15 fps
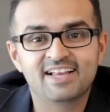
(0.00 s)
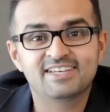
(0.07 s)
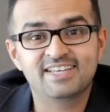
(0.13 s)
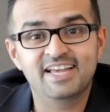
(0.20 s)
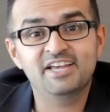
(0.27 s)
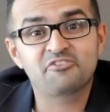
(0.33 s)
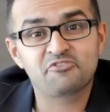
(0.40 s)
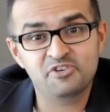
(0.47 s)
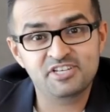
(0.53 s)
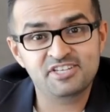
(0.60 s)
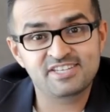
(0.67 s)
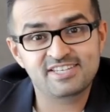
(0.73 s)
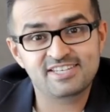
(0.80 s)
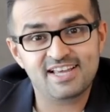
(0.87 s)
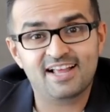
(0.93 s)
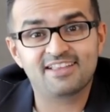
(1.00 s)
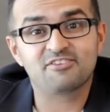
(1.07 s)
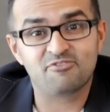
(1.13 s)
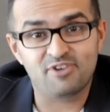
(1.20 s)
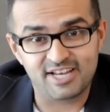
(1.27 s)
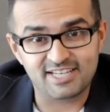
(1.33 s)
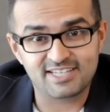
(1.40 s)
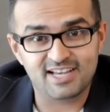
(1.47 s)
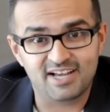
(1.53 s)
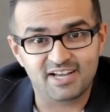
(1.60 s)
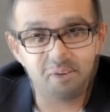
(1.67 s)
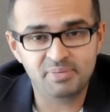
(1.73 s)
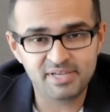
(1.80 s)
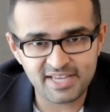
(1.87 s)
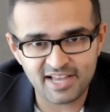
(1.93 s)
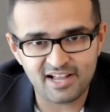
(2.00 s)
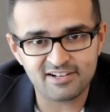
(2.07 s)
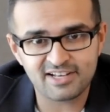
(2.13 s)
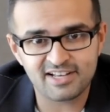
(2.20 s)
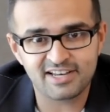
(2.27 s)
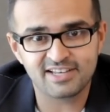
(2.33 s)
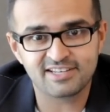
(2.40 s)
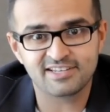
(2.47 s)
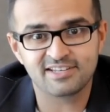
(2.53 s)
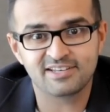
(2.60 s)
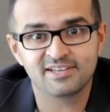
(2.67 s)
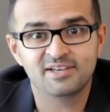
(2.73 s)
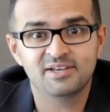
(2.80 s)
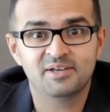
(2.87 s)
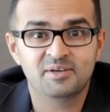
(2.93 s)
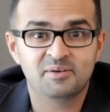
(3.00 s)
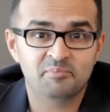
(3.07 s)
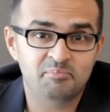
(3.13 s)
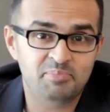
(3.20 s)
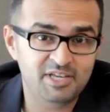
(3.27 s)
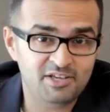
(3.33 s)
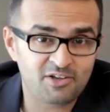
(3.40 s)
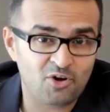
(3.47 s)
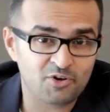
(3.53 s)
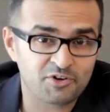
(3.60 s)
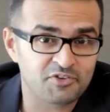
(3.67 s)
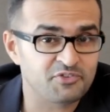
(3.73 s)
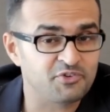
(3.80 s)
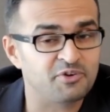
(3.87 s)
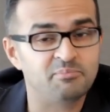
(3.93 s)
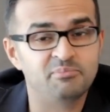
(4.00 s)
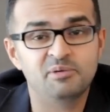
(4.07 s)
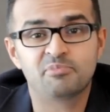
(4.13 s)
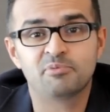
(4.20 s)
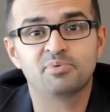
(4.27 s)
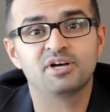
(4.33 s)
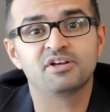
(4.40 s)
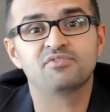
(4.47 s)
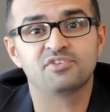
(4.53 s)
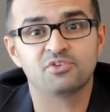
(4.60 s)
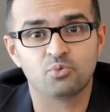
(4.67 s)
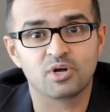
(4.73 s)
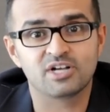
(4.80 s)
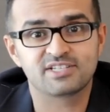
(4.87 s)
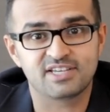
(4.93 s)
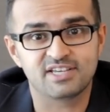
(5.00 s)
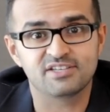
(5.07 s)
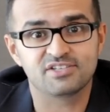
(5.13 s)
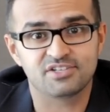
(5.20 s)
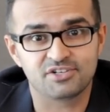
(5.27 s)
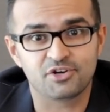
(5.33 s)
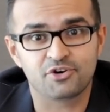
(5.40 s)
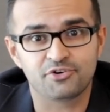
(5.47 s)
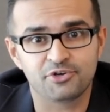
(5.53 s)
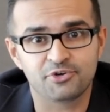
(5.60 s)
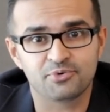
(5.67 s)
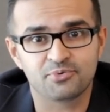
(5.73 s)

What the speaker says: Take risks at the right time. Be calculated, be cognizant, and be prepared for the worst case scenario.